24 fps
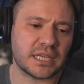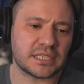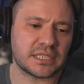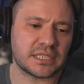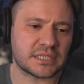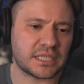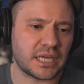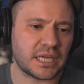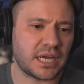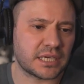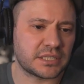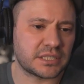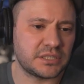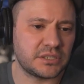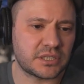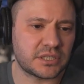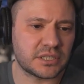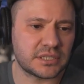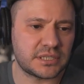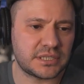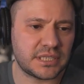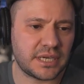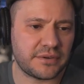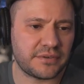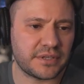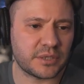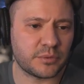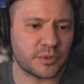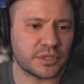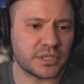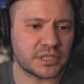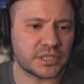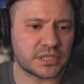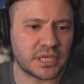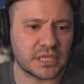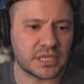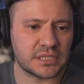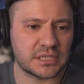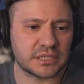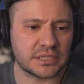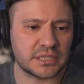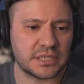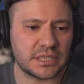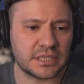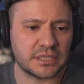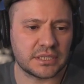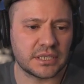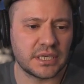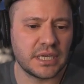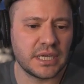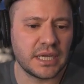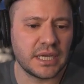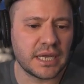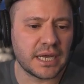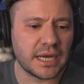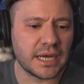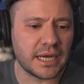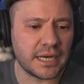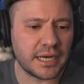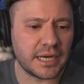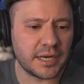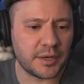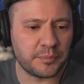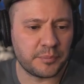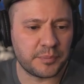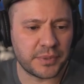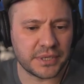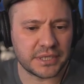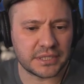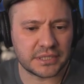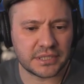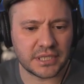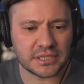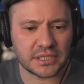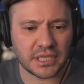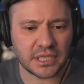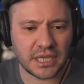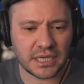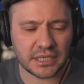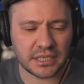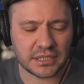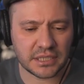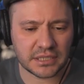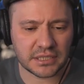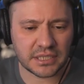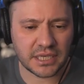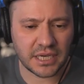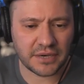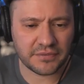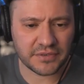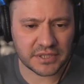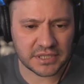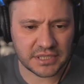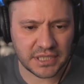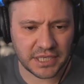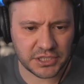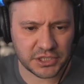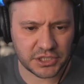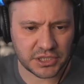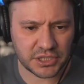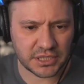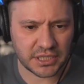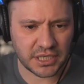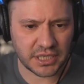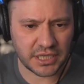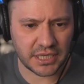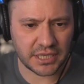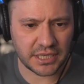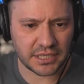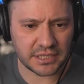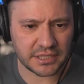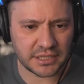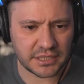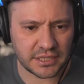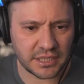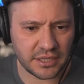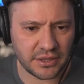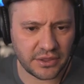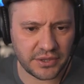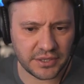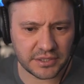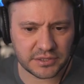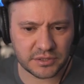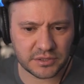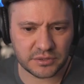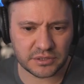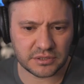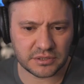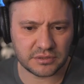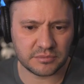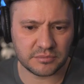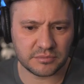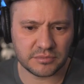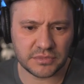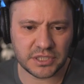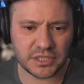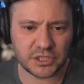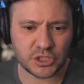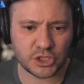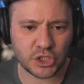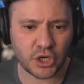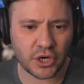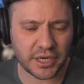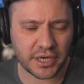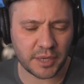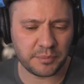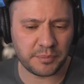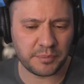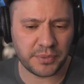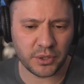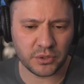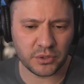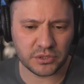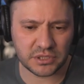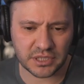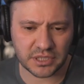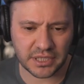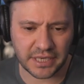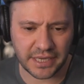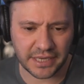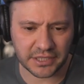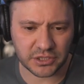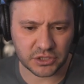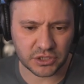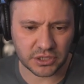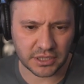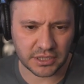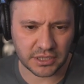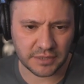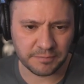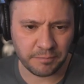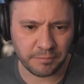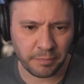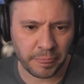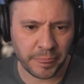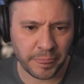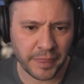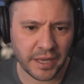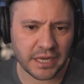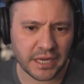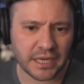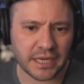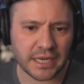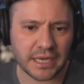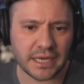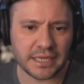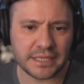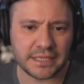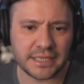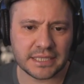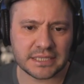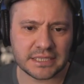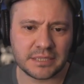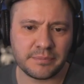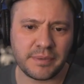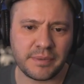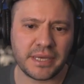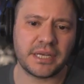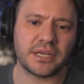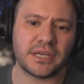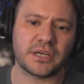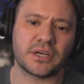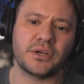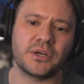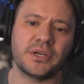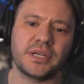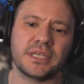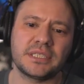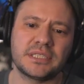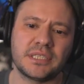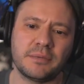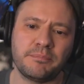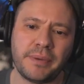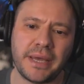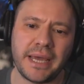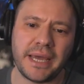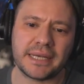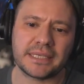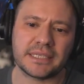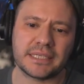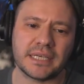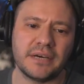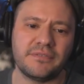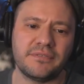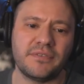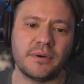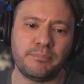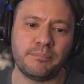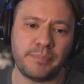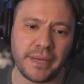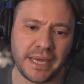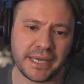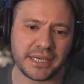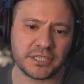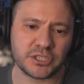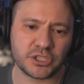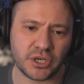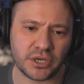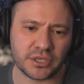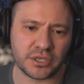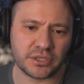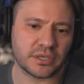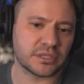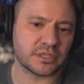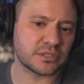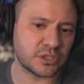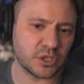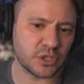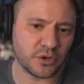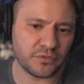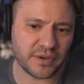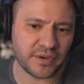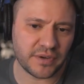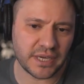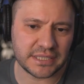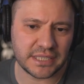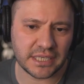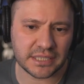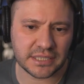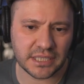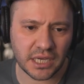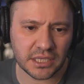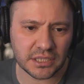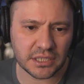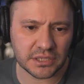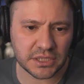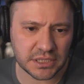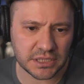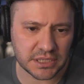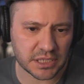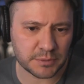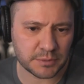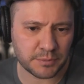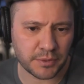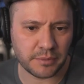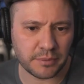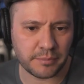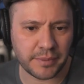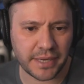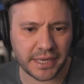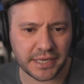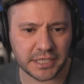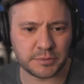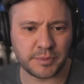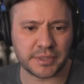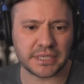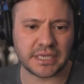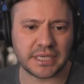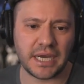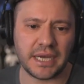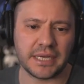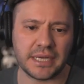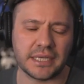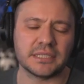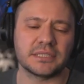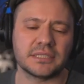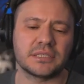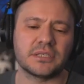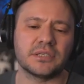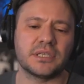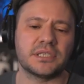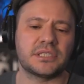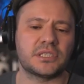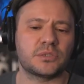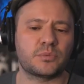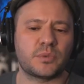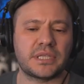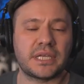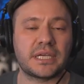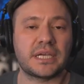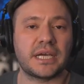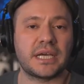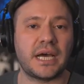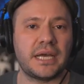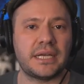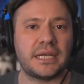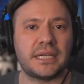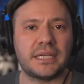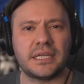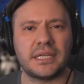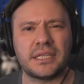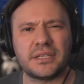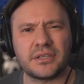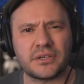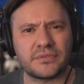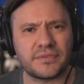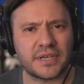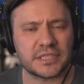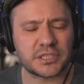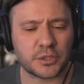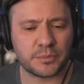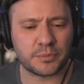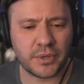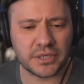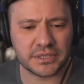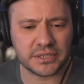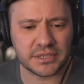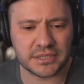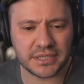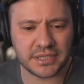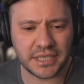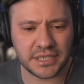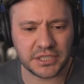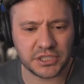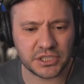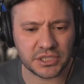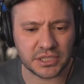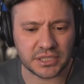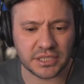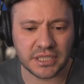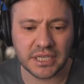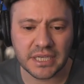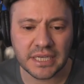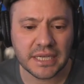of stocks. You can see everything we're discussing here. But there's a lot of good conversation. And this chart I posted actually, the estimated earnings impact of a bank charter on SoFi Technologies as per management guidance. So this is what they guided in their investor presentation,